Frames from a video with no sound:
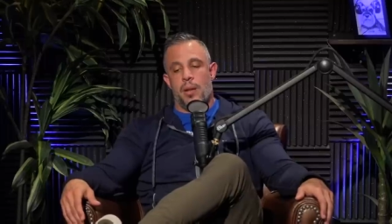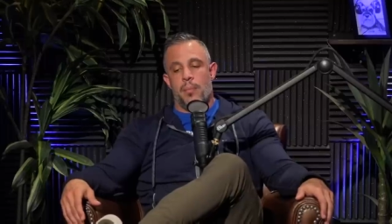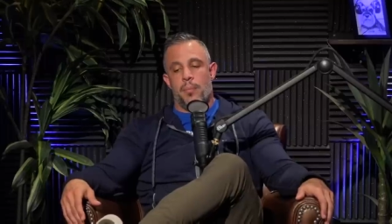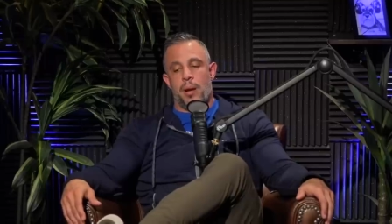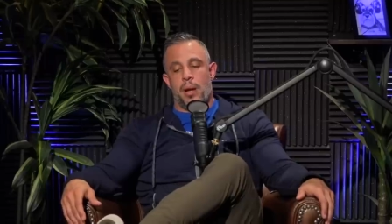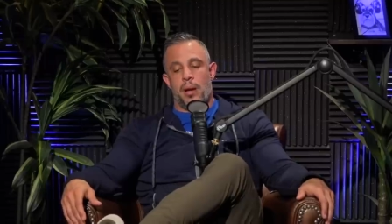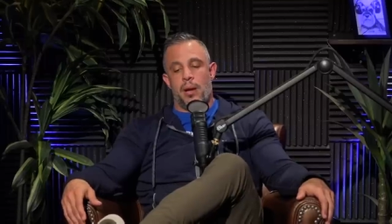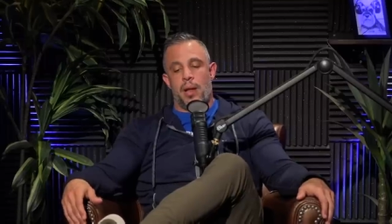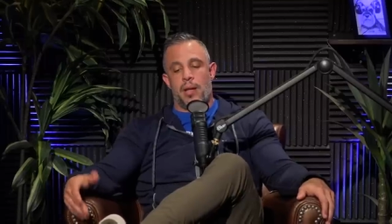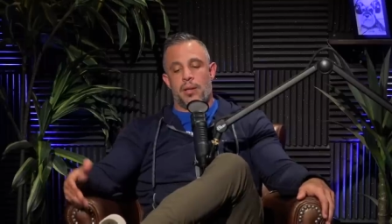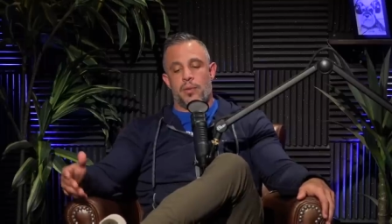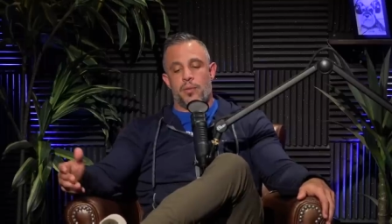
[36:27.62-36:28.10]

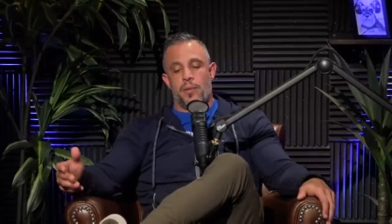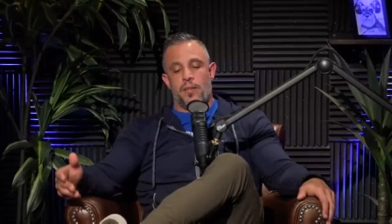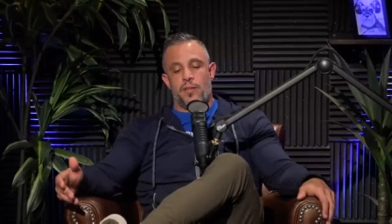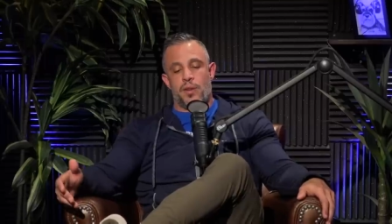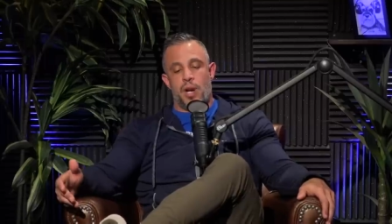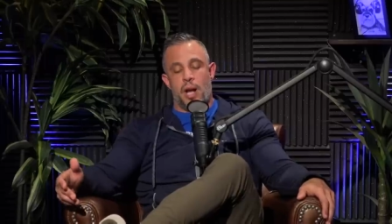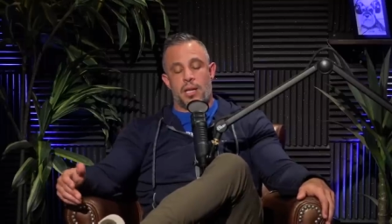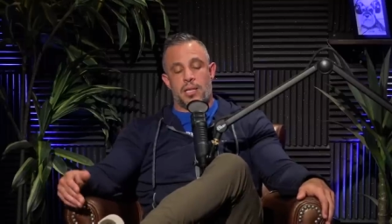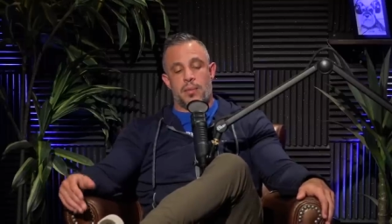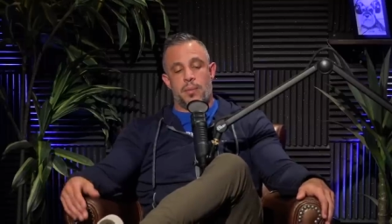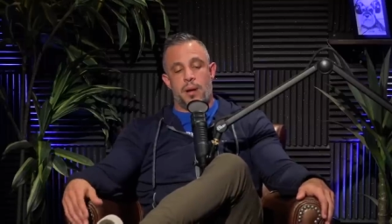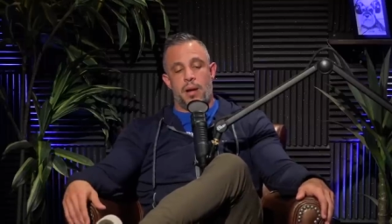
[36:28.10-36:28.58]
But as we've
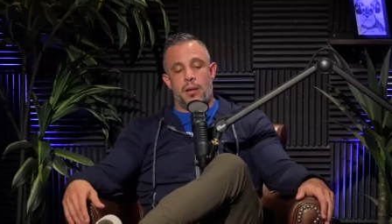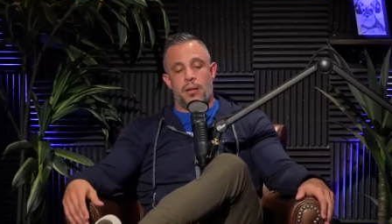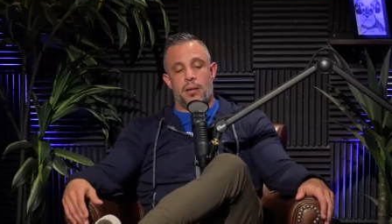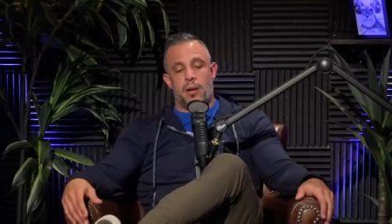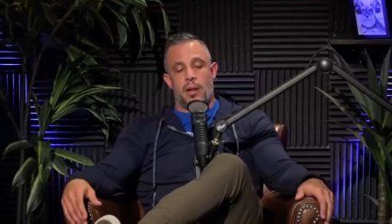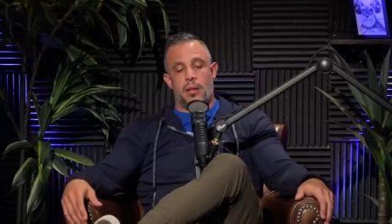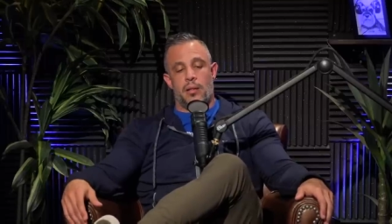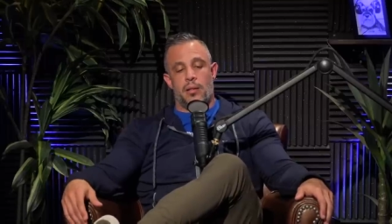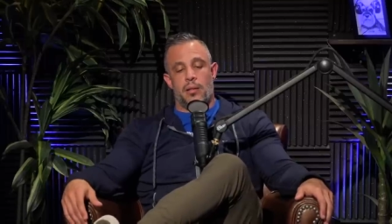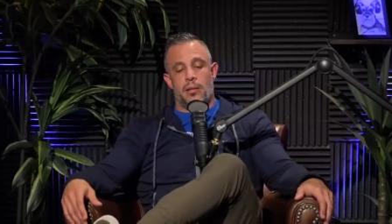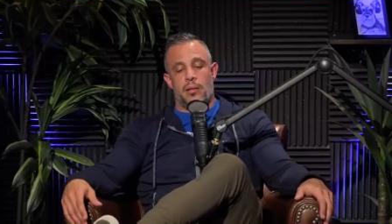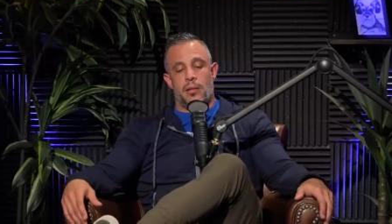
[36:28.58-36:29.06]
talked about
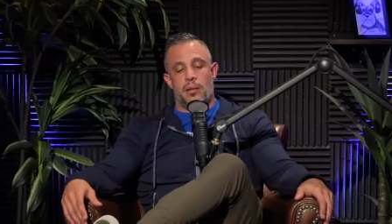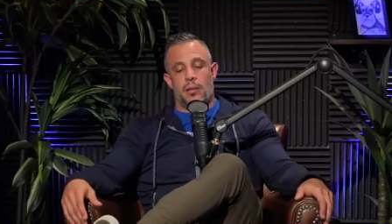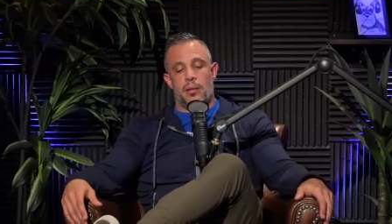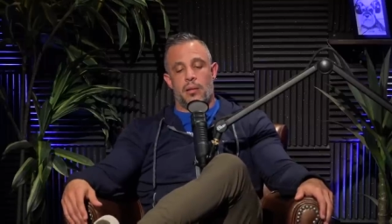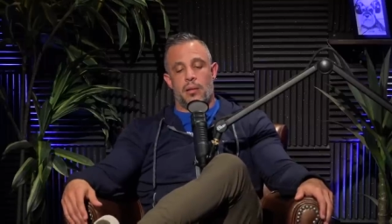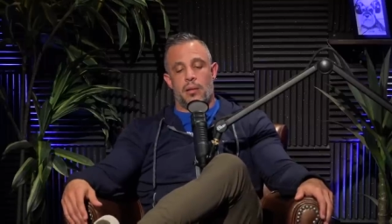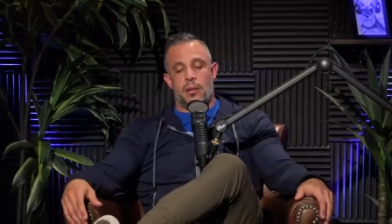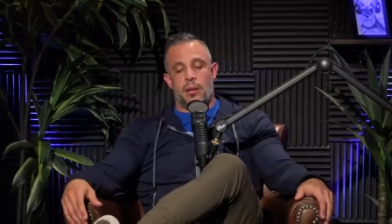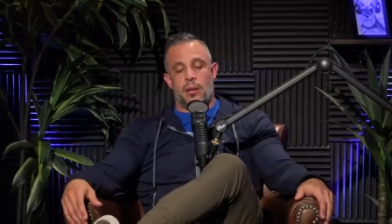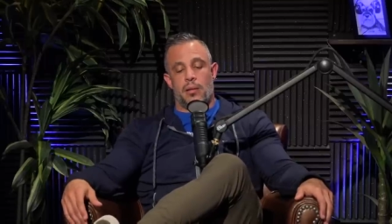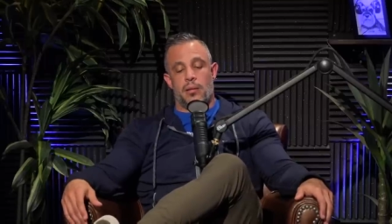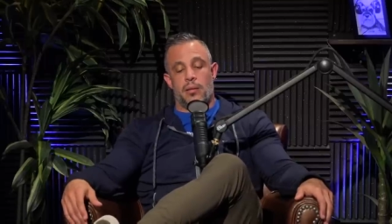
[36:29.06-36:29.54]
in
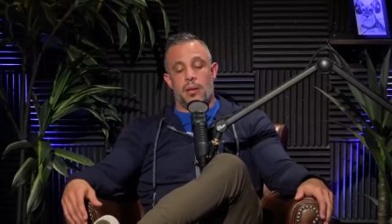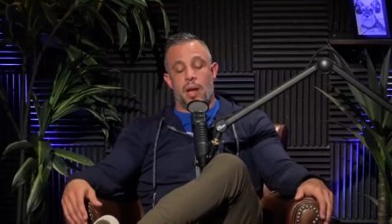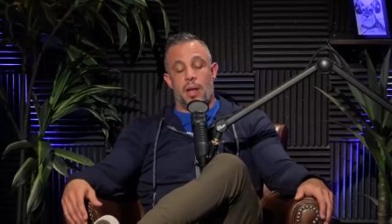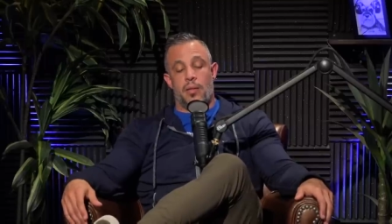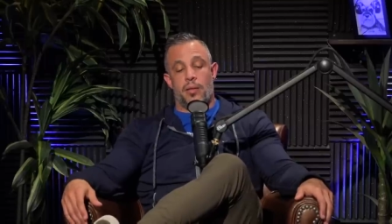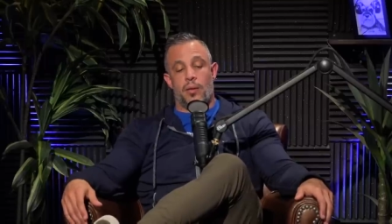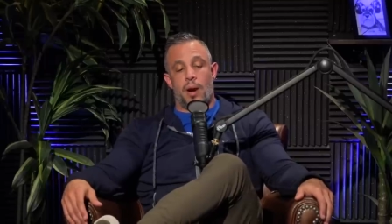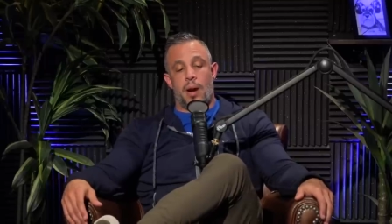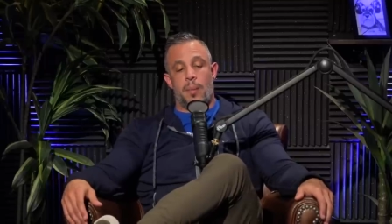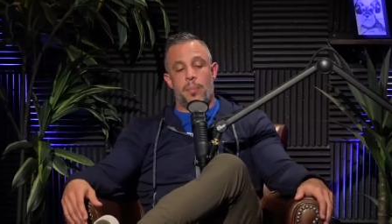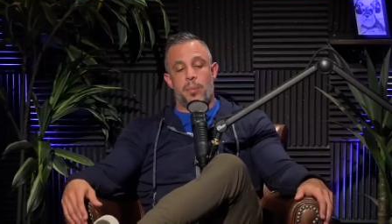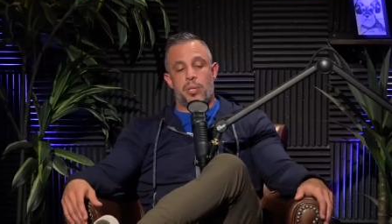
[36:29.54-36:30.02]
in
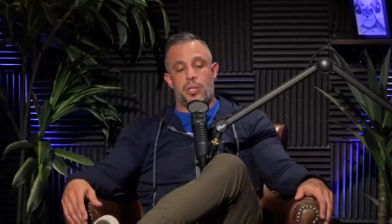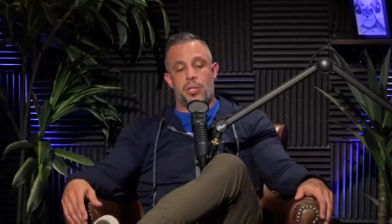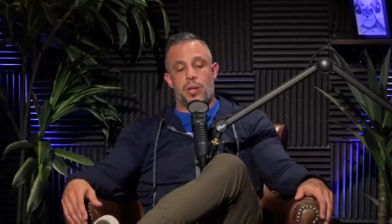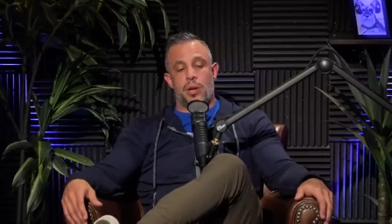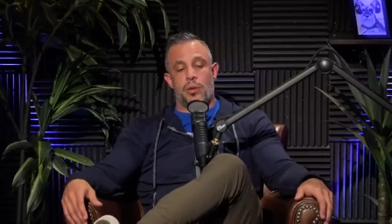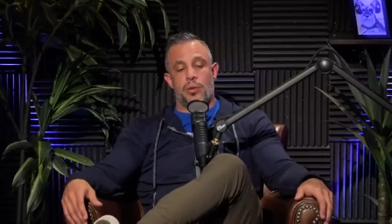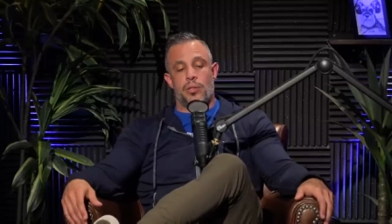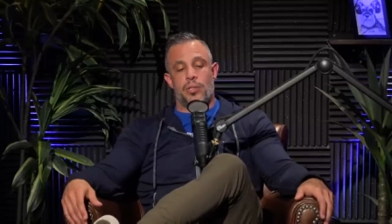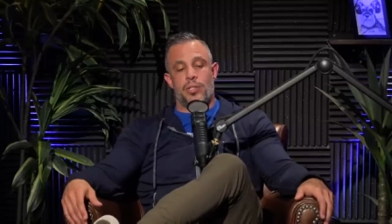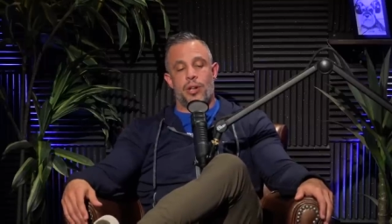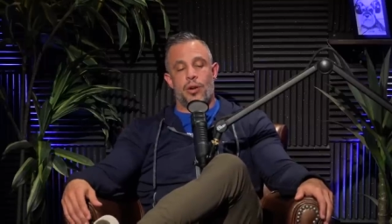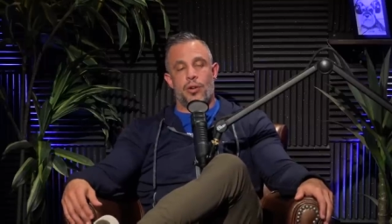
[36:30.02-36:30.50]
other
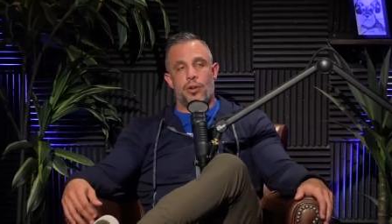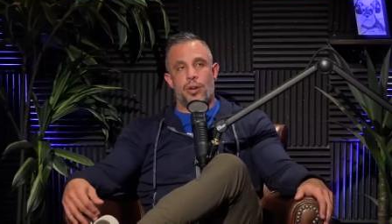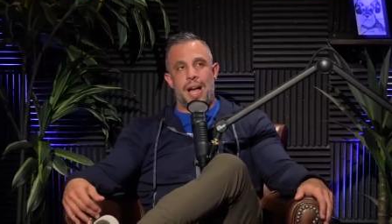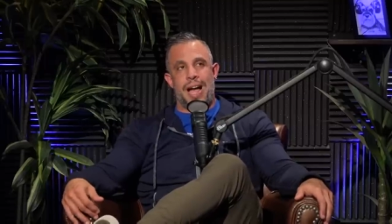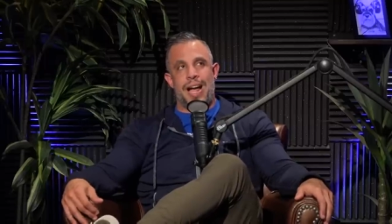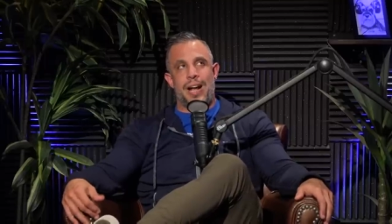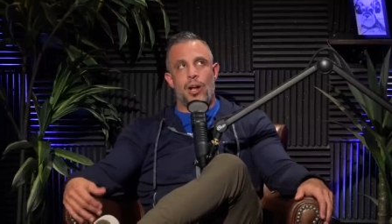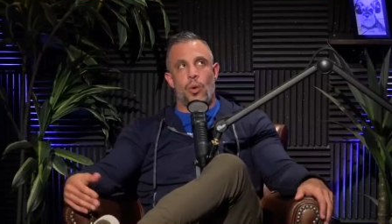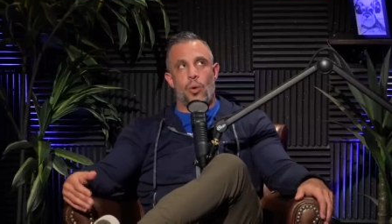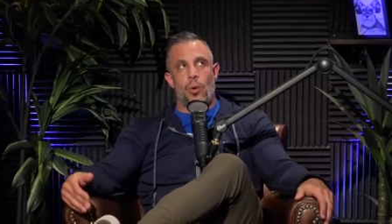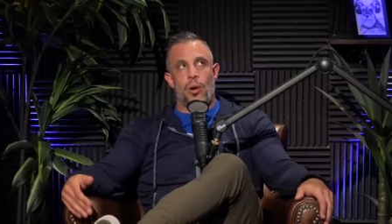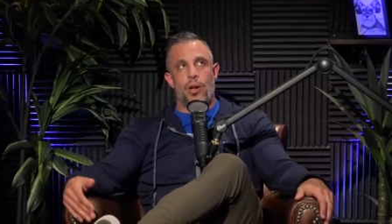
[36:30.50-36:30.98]
episodes, they're
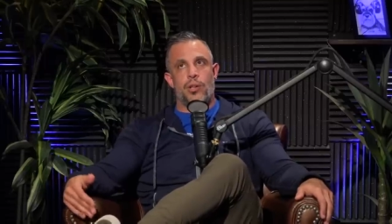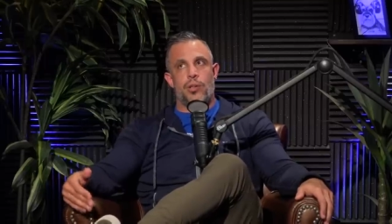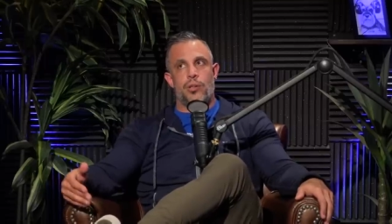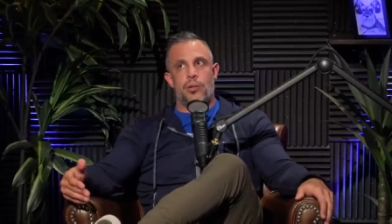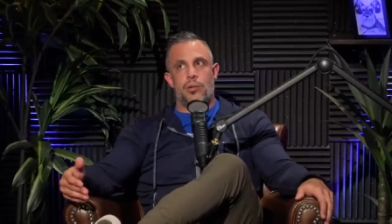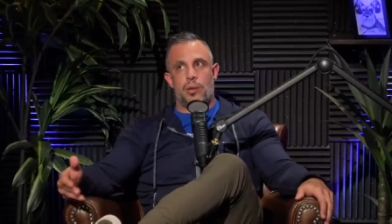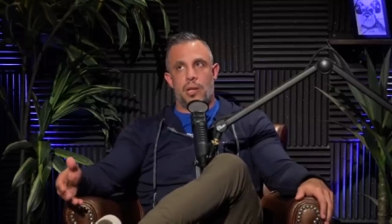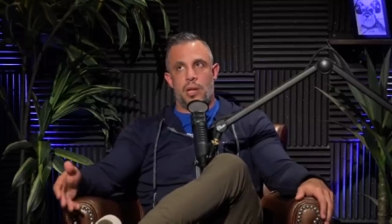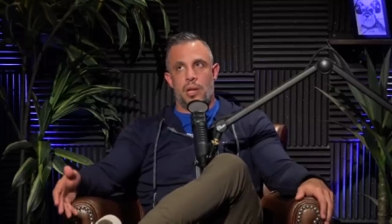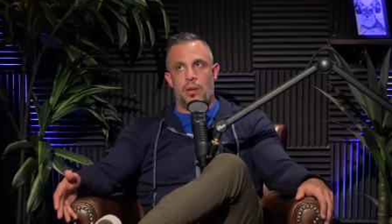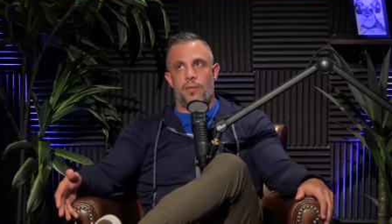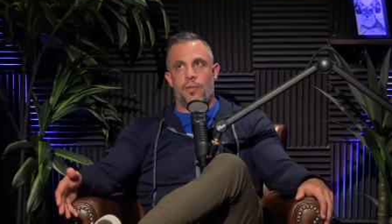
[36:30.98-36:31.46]
not going to
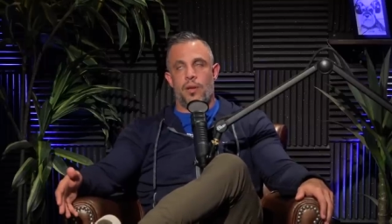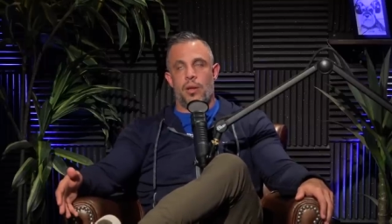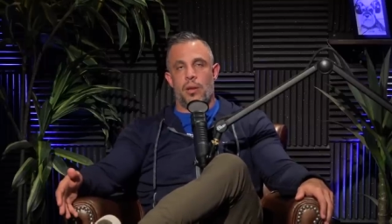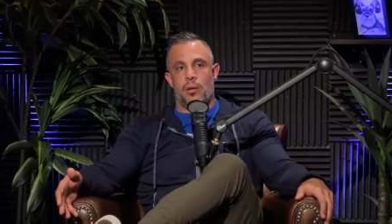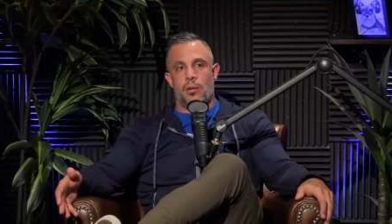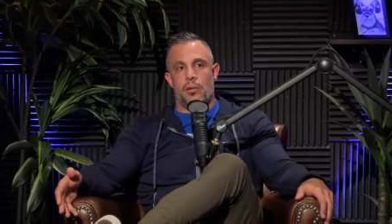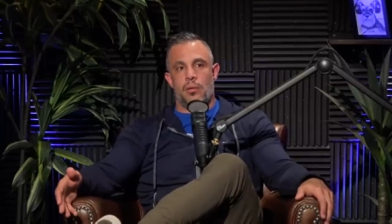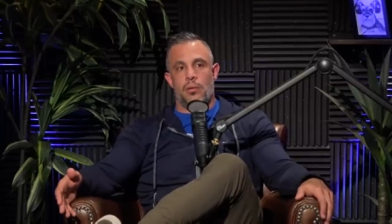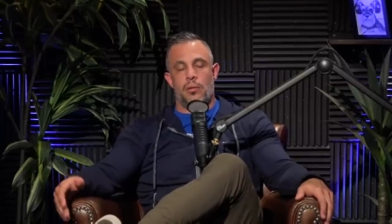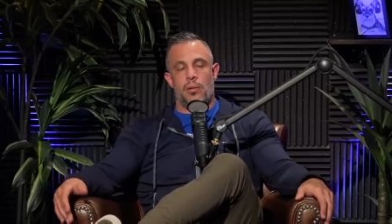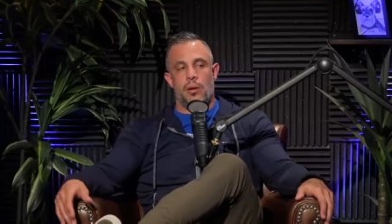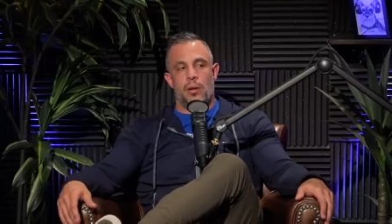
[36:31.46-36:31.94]
give
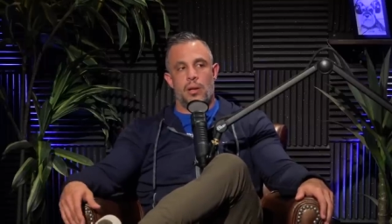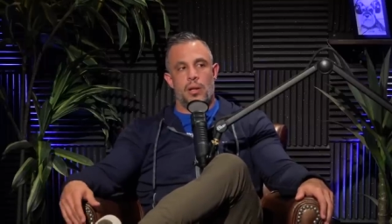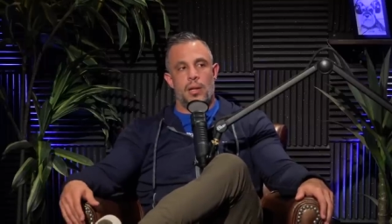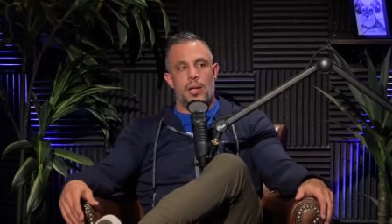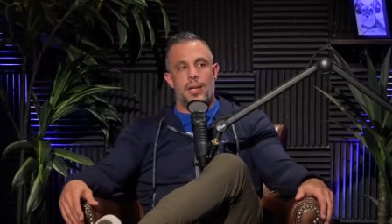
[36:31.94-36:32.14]
you